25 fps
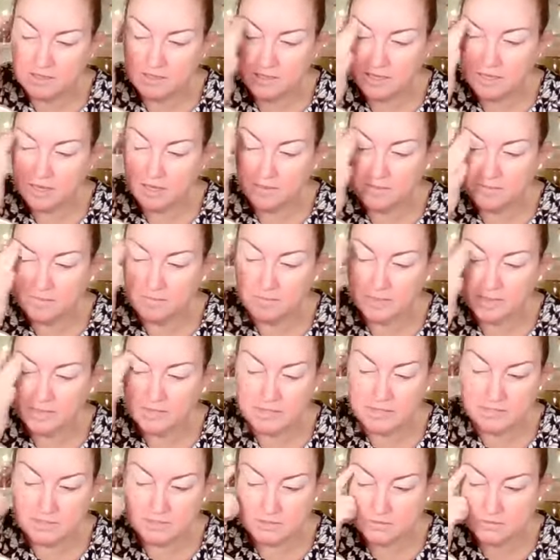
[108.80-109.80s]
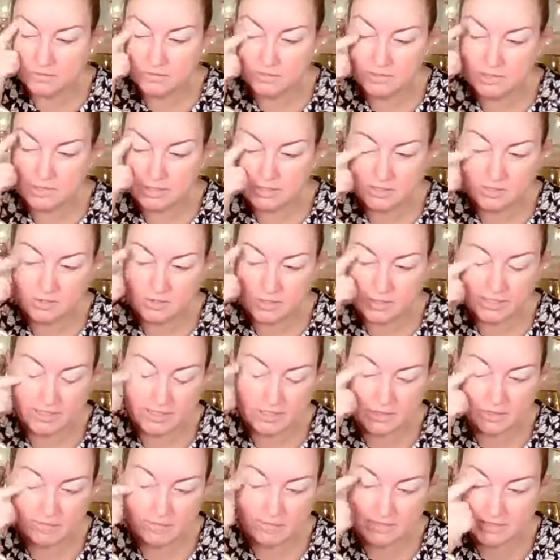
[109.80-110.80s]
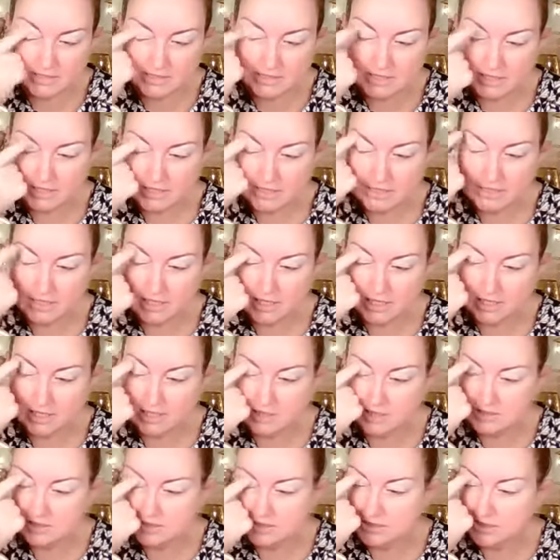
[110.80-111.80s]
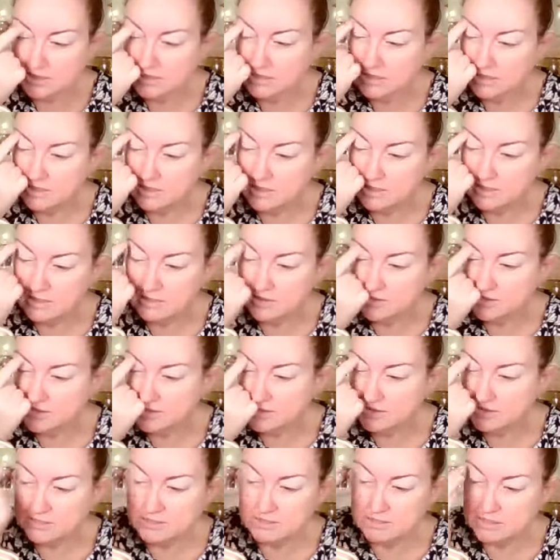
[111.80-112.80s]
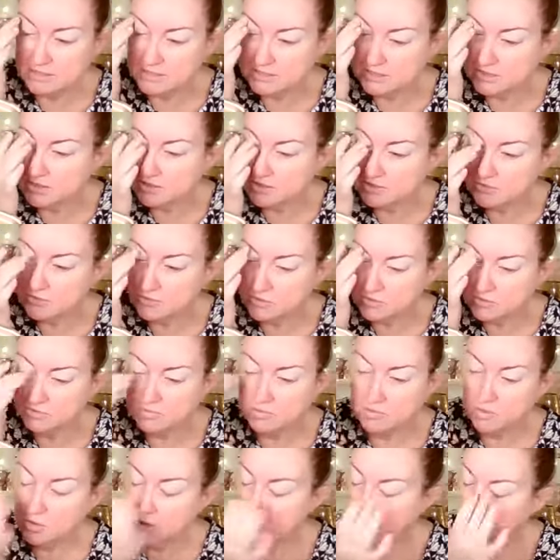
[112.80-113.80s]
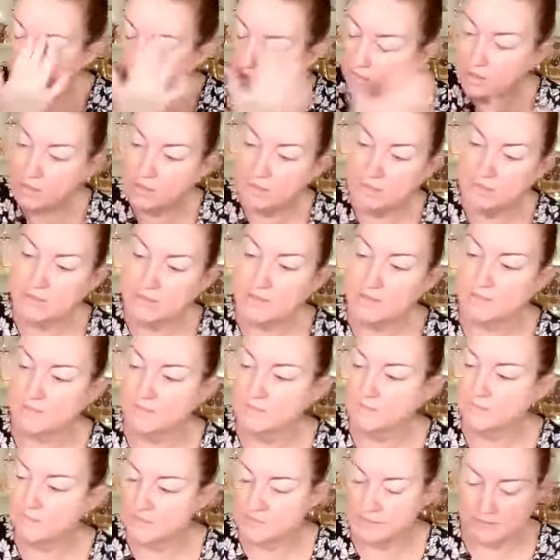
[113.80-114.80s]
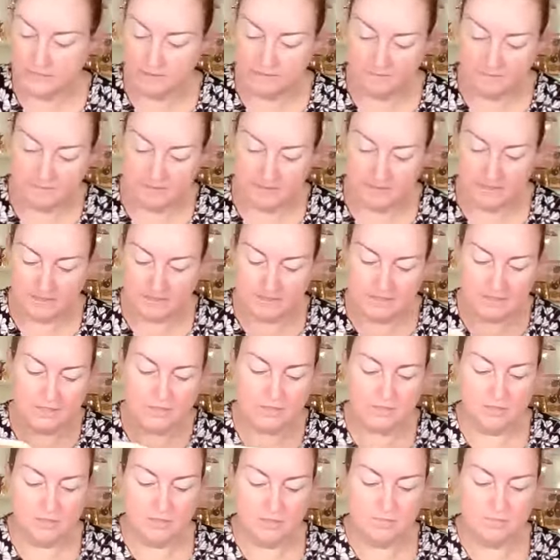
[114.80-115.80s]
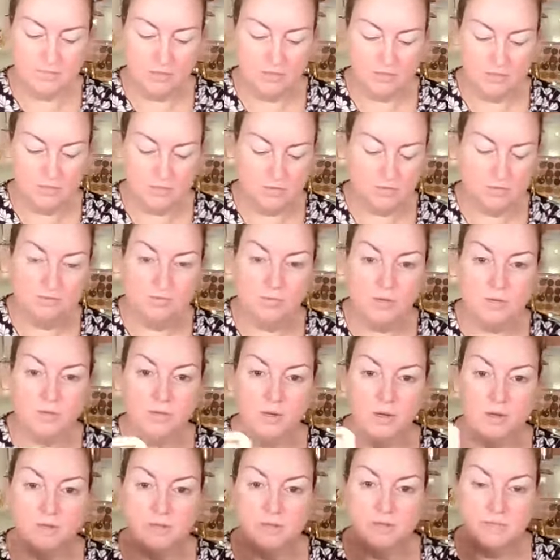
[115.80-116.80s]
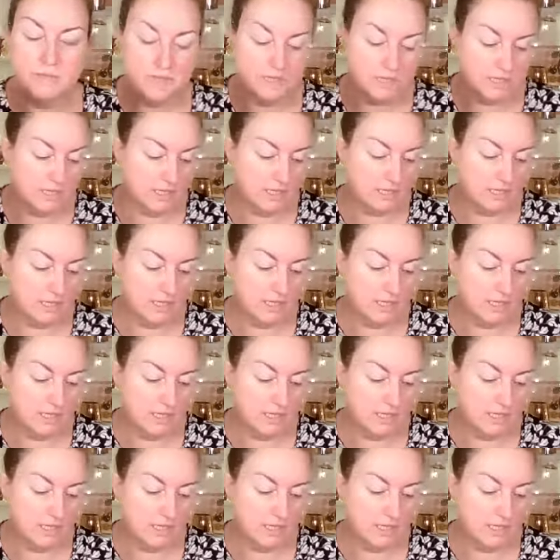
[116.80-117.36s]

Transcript: But it is really dragging on my skin, and this is actually going to cause more problems. It's actually going to probably cause more problems than